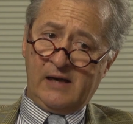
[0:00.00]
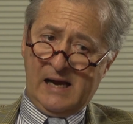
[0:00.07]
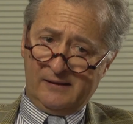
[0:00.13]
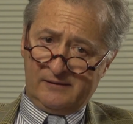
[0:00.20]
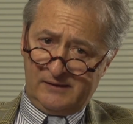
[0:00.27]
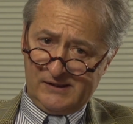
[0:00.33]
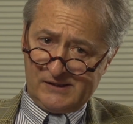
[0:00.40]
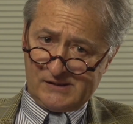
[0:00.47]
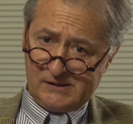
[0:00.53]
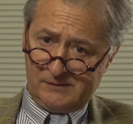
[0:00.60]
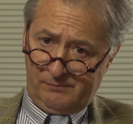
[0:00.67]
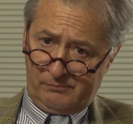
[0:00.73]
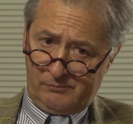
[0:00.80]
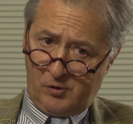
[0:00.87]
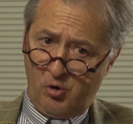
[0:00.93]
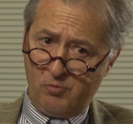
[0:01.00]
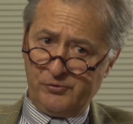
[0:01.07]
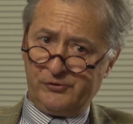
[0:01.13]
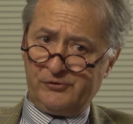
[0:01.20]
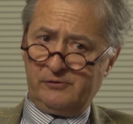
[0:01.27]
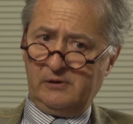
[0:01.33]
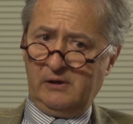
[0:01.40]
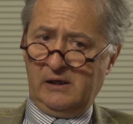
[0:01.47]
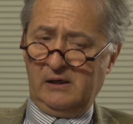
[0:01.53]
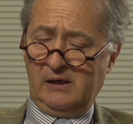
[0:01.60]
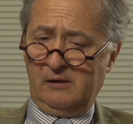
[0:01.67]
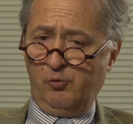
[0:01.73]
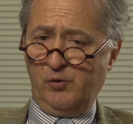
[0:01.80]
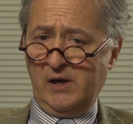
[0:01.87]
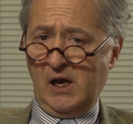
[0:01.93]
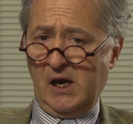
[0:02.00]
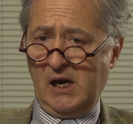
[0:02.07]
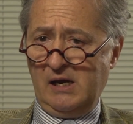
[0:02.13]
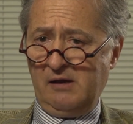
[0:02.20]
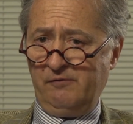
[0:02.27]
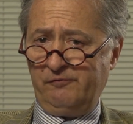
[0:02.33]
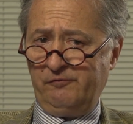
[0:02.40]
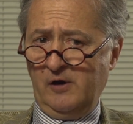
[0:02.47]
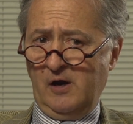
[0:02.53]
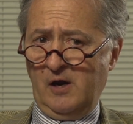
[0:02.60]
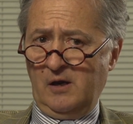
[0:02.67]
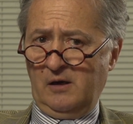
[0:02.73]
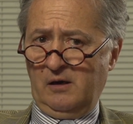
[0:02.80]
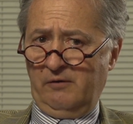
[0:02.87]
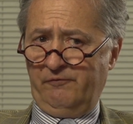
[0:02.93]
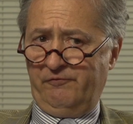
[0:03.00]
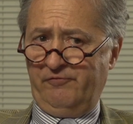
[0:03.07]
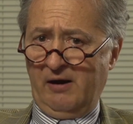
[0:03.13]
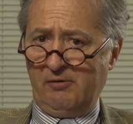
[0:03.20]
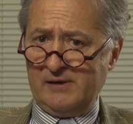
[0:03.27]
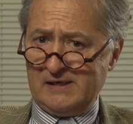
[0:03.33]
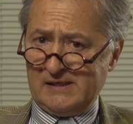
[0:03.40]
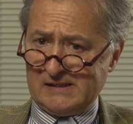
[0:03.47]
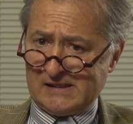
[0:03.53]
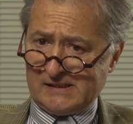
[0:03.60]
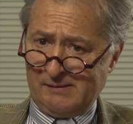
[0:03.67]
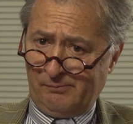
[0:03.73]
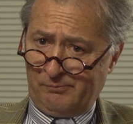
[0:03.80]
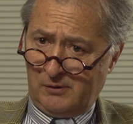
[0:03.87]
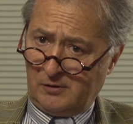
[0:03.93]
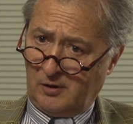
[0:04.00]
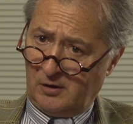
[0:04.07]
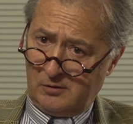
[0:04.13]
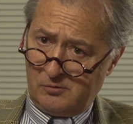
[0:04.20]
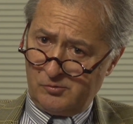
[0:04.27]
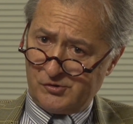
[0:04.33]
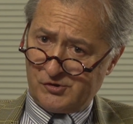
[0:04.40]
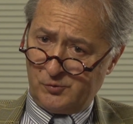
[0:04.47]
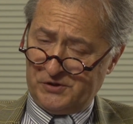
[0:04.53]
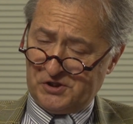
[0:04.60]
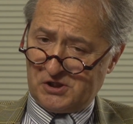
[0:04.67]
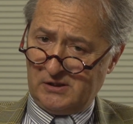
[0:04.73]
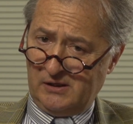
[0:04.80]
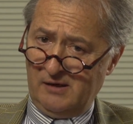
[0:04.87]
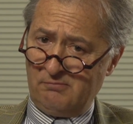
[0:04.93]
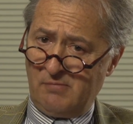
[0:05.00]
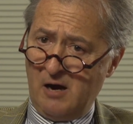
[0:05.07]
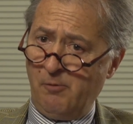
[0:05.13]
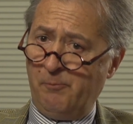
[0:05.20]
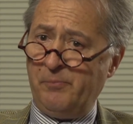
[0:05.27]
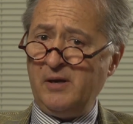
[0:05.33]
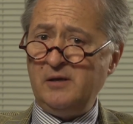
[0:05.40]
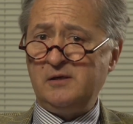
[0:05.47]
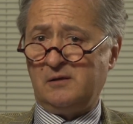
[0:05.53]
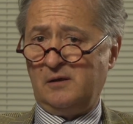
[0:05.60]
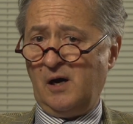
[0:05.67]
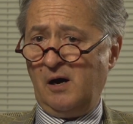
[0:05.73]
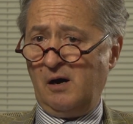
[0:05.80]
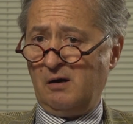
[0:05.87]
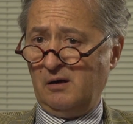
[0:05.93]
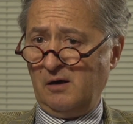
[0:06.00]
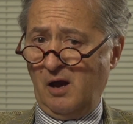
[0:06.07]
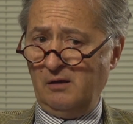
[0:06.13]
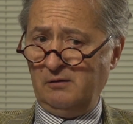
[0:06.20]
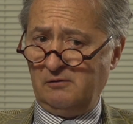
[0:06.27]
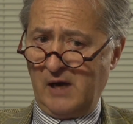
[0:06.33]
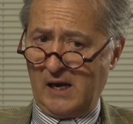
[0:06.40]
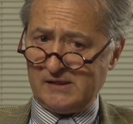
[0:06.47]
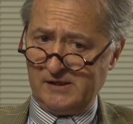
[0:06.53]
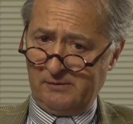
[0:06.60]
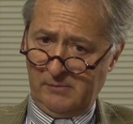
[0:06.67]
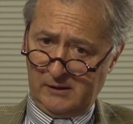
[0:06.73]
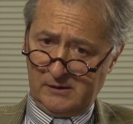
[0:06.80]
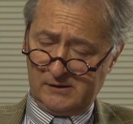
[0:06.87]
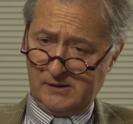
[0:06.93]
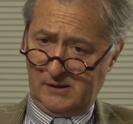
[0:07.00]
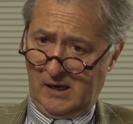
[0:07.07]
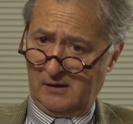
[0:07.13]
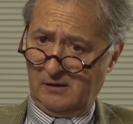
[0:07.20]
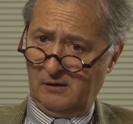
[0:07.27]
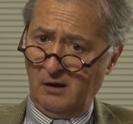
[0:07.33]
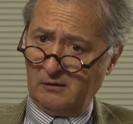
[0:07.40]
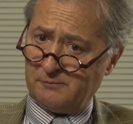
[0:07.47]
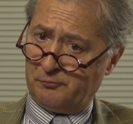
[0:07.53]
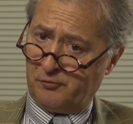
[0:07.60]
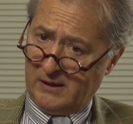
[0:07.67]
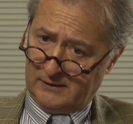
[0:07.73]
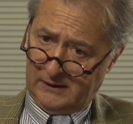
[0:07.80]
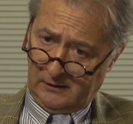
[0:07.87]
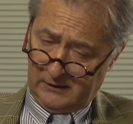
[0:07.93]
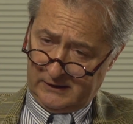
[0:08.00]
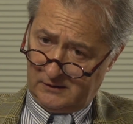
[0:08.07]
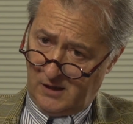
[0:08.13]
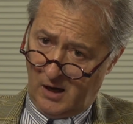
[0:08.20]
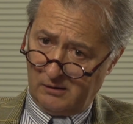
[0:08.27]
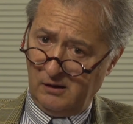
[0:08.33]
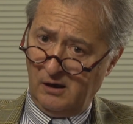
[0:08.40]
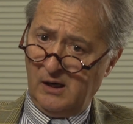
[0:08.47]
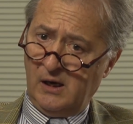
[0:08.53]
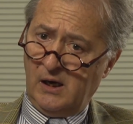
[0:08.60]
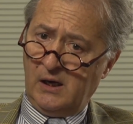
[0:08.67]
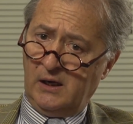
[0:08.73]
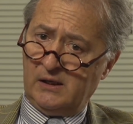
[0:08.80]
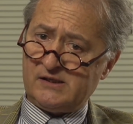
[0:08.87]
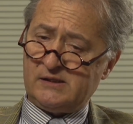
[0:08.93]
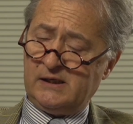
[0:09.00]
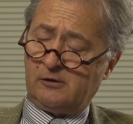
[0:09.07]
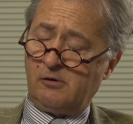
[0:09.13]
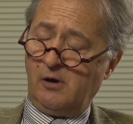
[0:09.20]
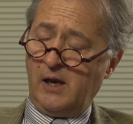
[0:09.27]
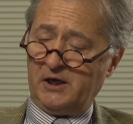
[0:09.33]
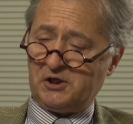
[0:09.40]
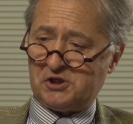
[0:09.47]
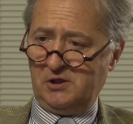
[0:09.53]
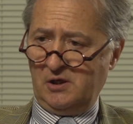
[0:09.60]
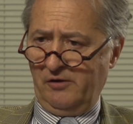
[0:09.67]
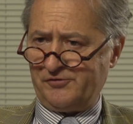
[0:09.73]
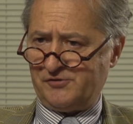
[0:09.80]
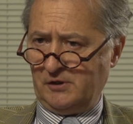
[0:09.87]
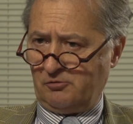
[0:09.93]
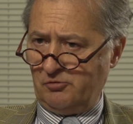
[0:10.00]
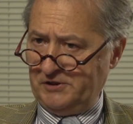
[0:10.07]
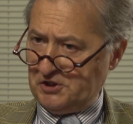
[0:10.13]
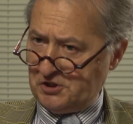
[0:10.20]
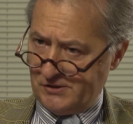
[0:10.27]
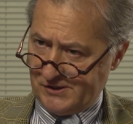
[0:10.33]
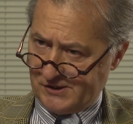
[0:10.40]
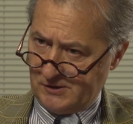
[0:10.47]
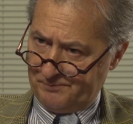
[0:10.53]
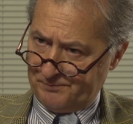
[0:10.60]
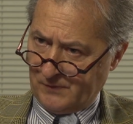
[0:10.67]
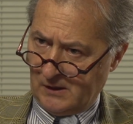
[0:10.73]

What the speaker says: at this moment, we have very simple clues, which in my opinion are underestimated and not practically done. It's the collection of secretions.